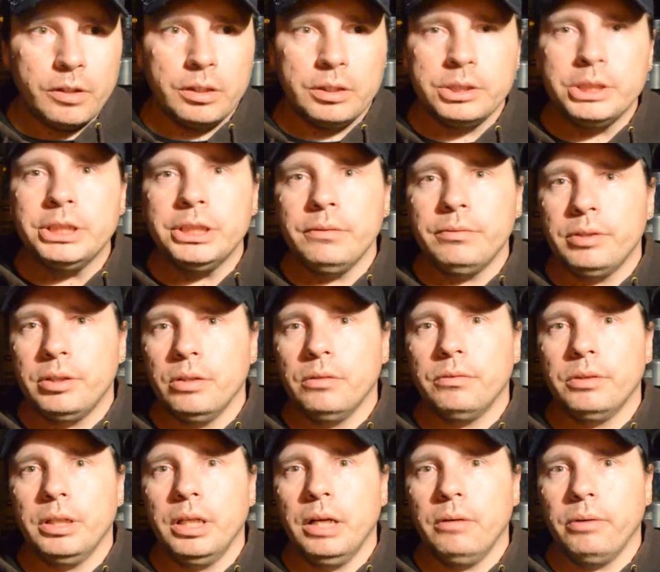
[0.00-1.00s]
shifted
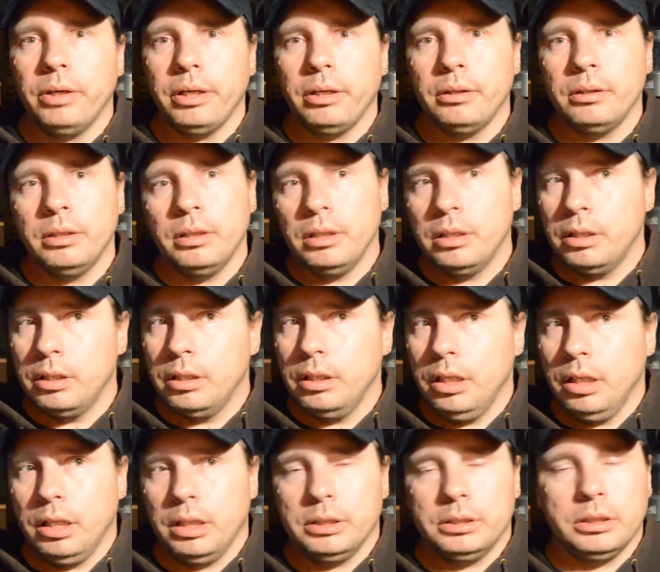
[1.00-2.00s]
over that way.
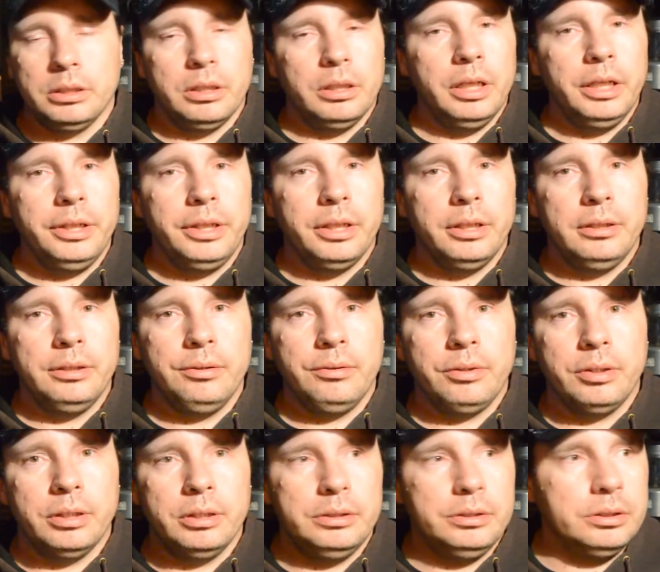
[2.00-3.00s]
I said, all right then,
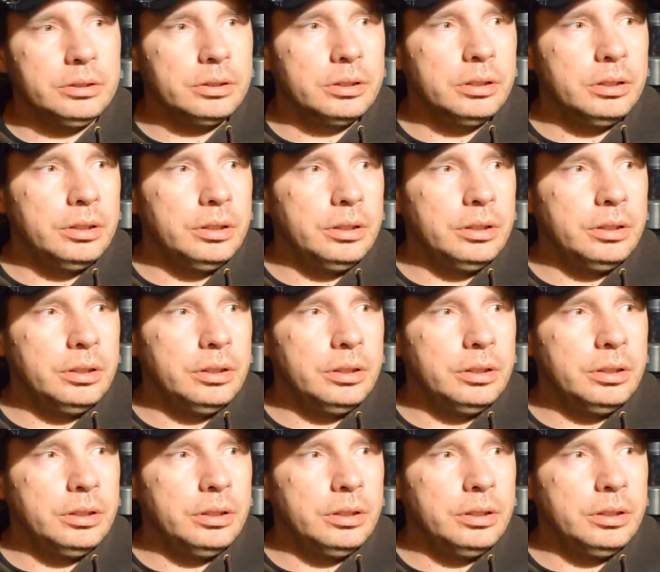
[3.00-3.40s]
because